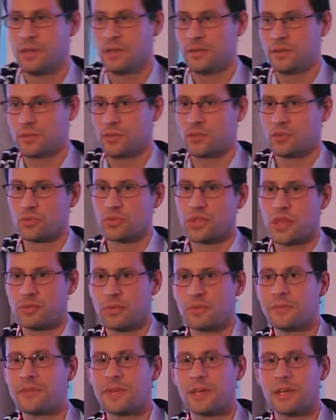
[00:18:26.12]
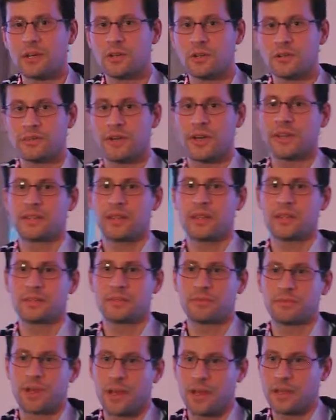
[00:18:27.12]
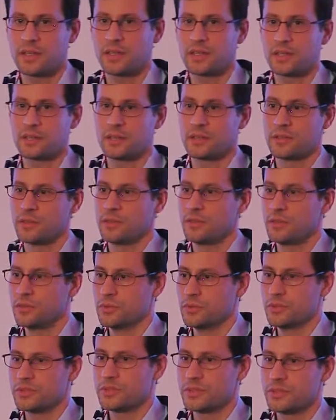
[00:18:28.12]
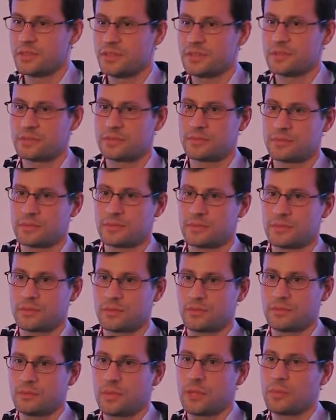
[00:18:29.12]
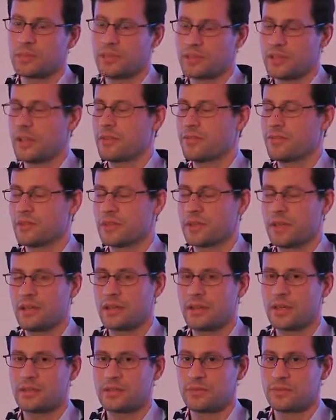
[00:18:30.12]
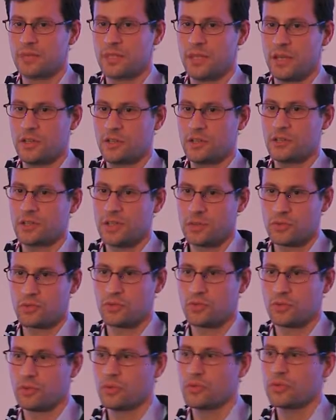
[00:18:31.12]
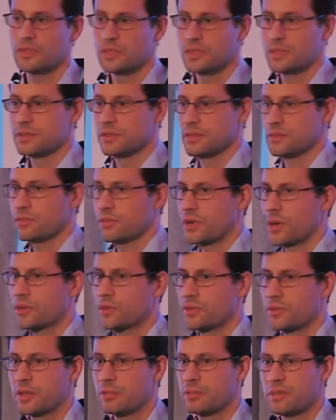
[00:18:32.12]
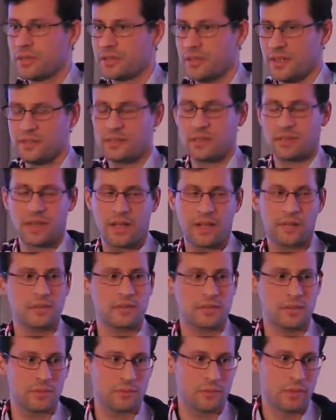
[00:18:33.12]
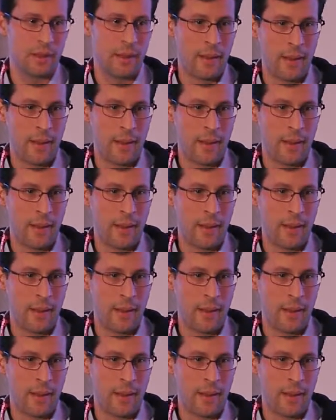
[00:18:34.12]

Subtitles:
So you should have a way of identifying your users, maybe self-identification, and you should only run your A/B test against them.